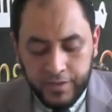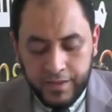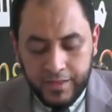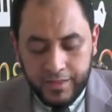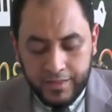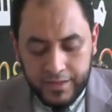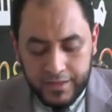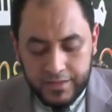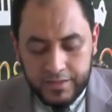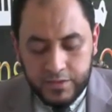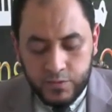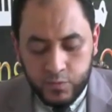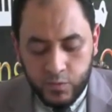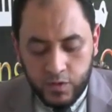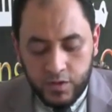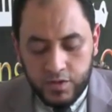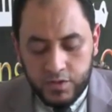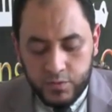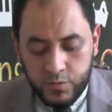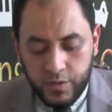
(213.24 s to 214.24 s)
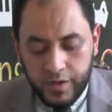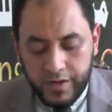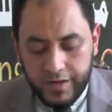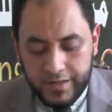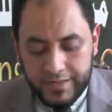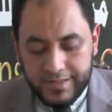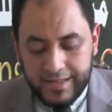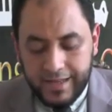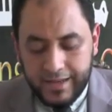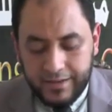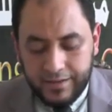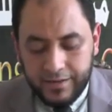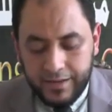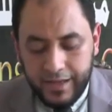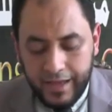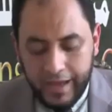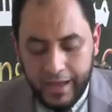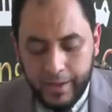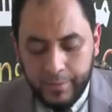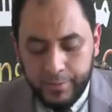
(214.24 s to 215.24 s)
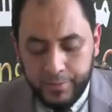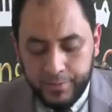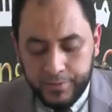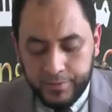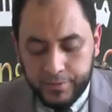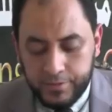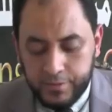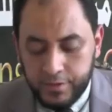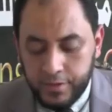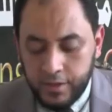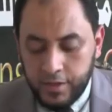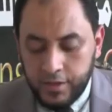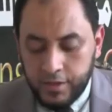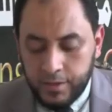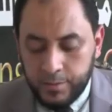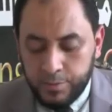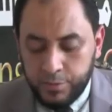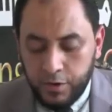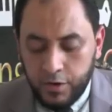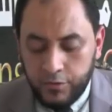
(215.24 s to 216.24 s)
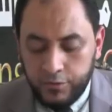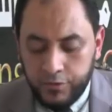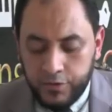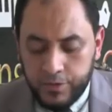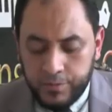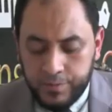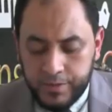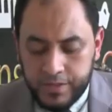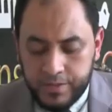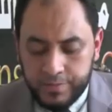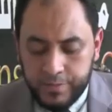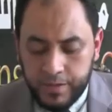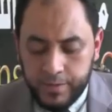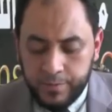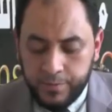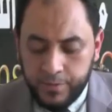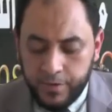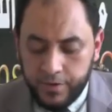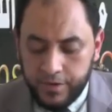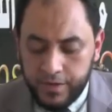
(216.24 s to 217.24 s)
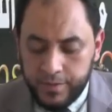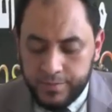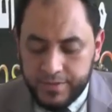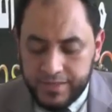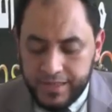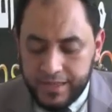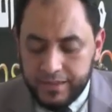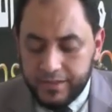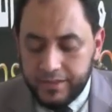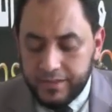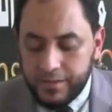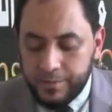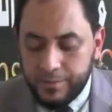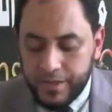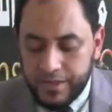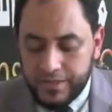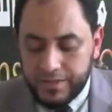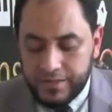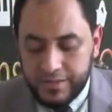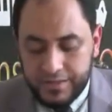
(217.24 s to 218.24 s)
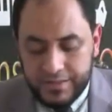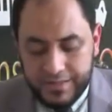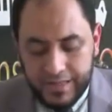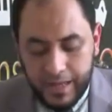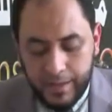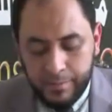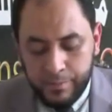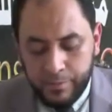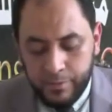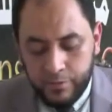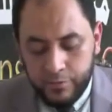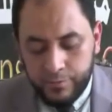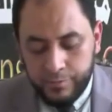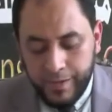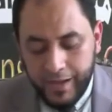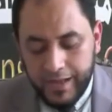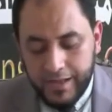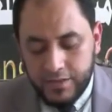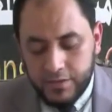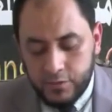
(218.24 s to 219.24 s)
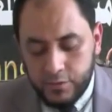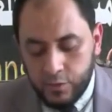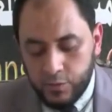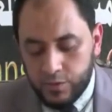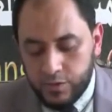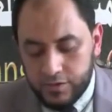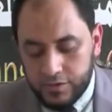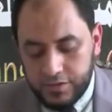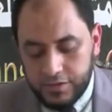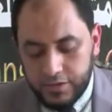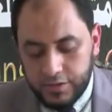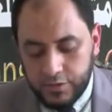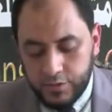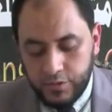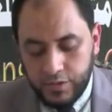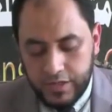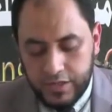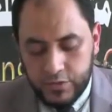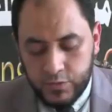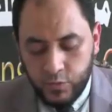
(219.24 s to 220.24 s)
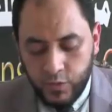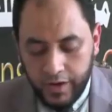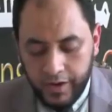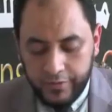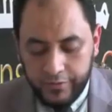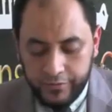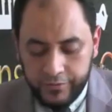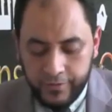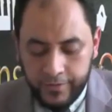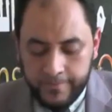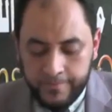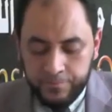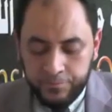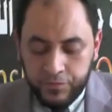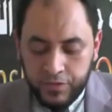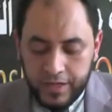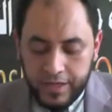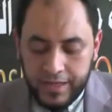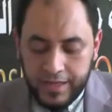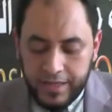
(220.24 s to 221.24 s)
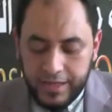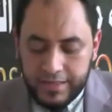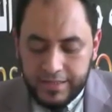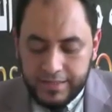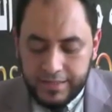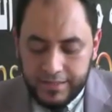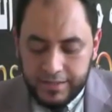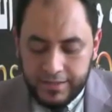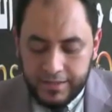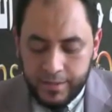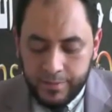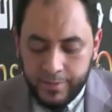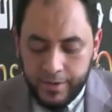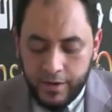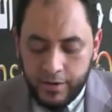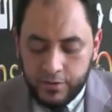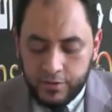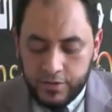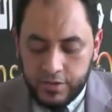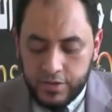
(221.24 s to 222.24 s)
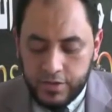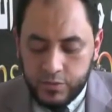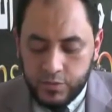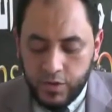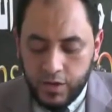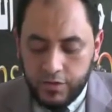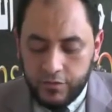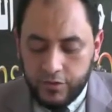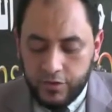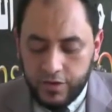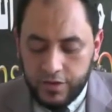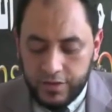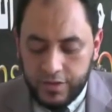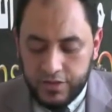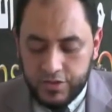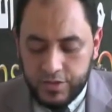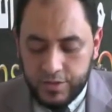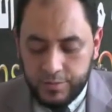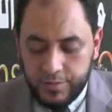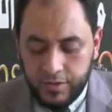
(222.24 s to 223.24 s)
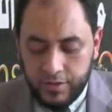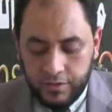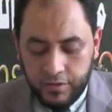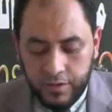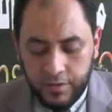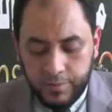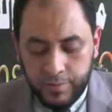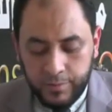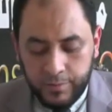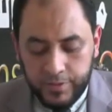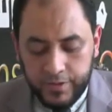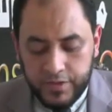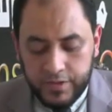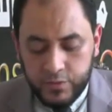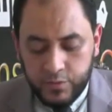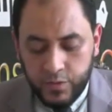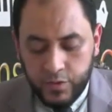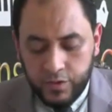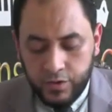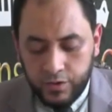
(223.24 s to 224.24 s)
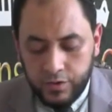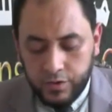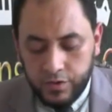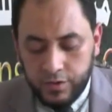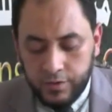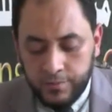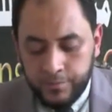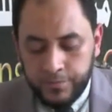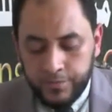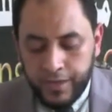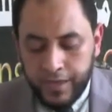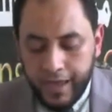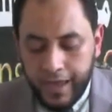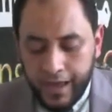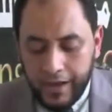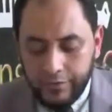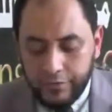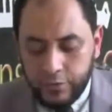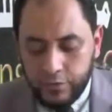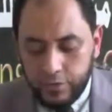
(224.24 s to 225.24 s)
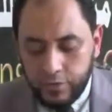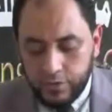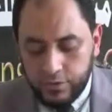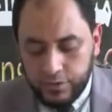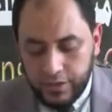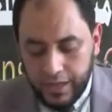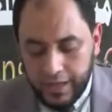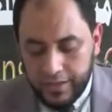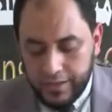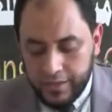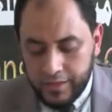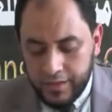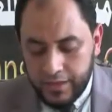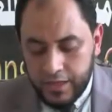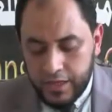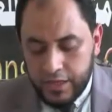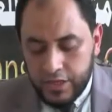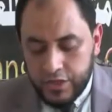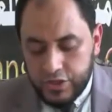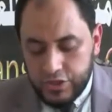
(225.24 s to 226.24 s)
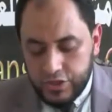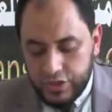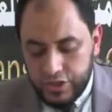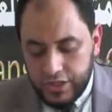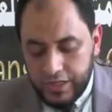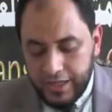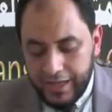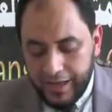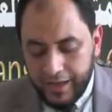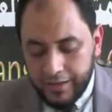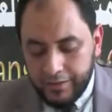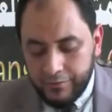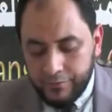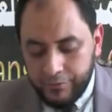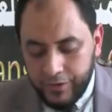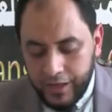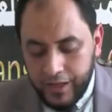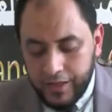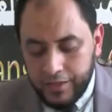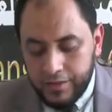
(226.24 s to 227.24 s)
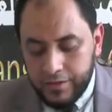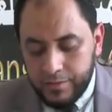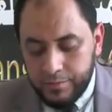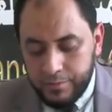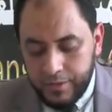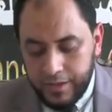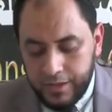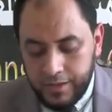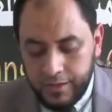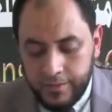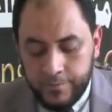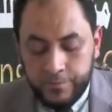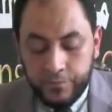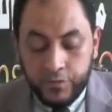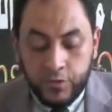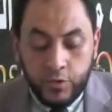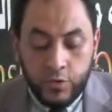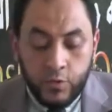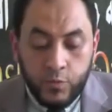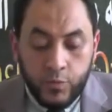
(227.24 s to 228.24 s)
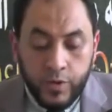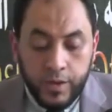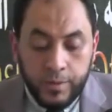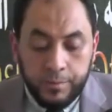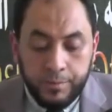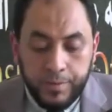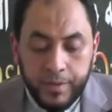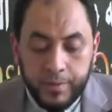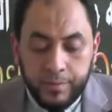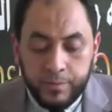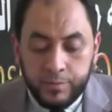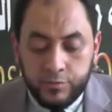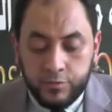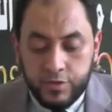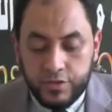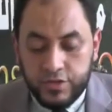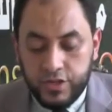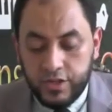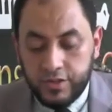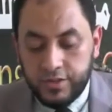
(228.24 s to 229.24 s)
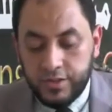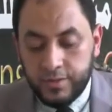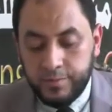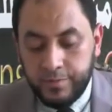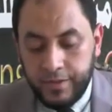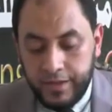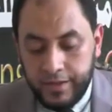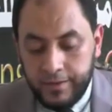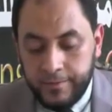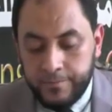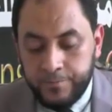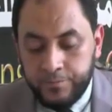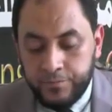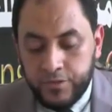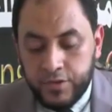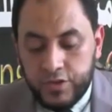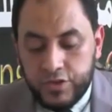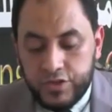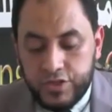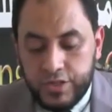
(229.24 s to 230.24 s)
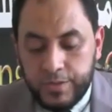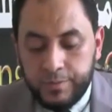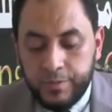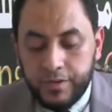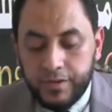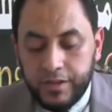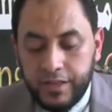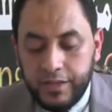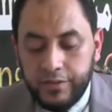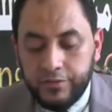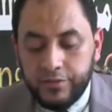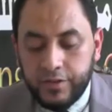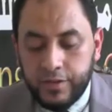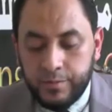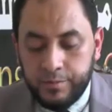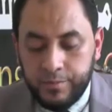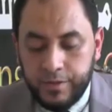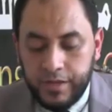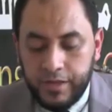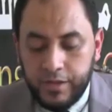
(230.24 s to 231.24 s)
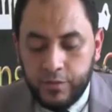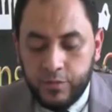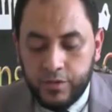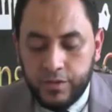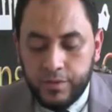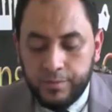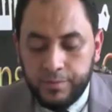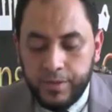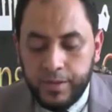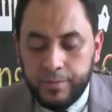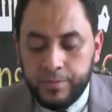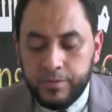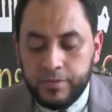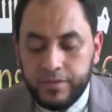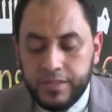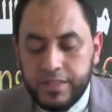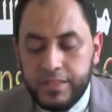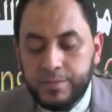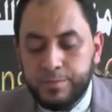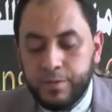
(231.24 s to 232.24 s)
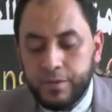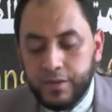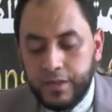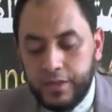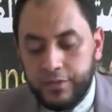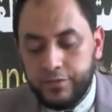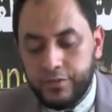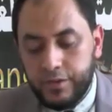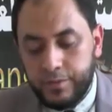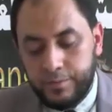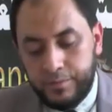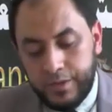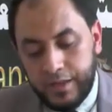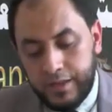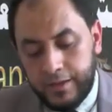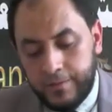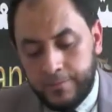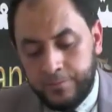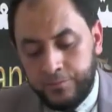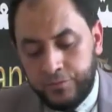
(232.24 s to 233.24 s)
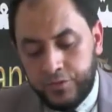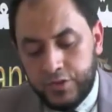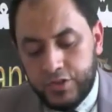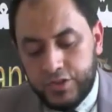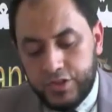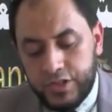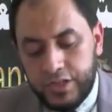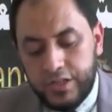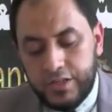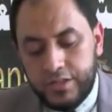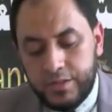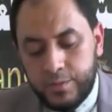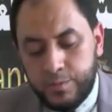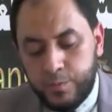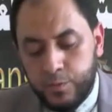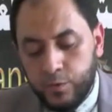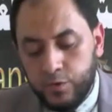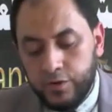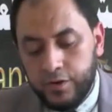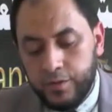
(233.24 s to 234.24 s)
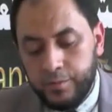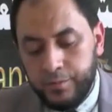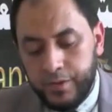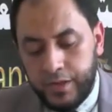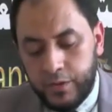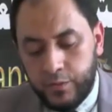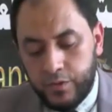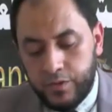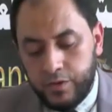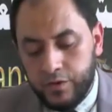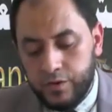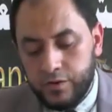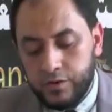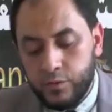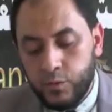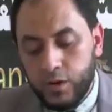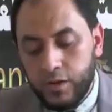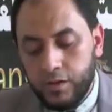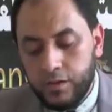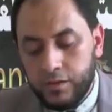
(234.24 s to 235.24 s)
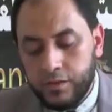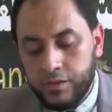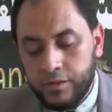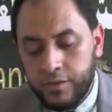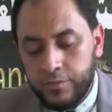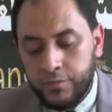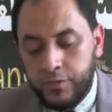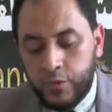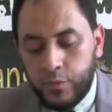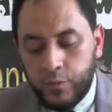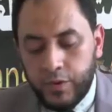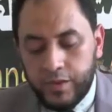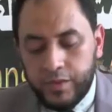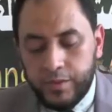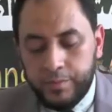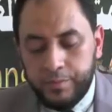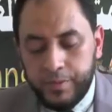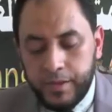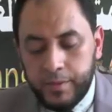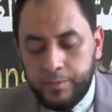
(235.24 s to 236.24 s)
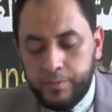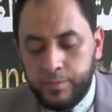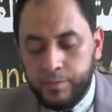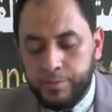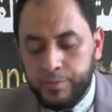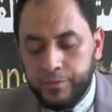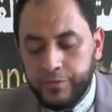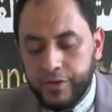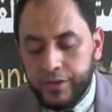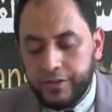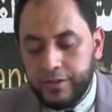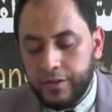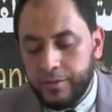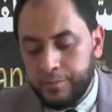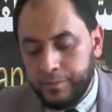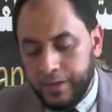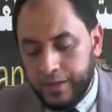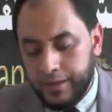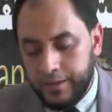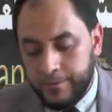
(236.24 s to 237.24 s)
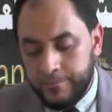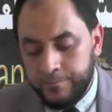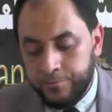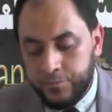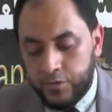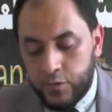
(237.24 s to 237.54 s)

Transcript: This was what exactly happened. The Prophet, peace be upon him, set the best example of man's loyalty to his wife. He said about his wife Khadijah, may Allah be pleased with her, after her death, "She had faith in me when people rejected me. She believed in me when the people disbelieved in me. She supported me with her wealth when the people prevented me.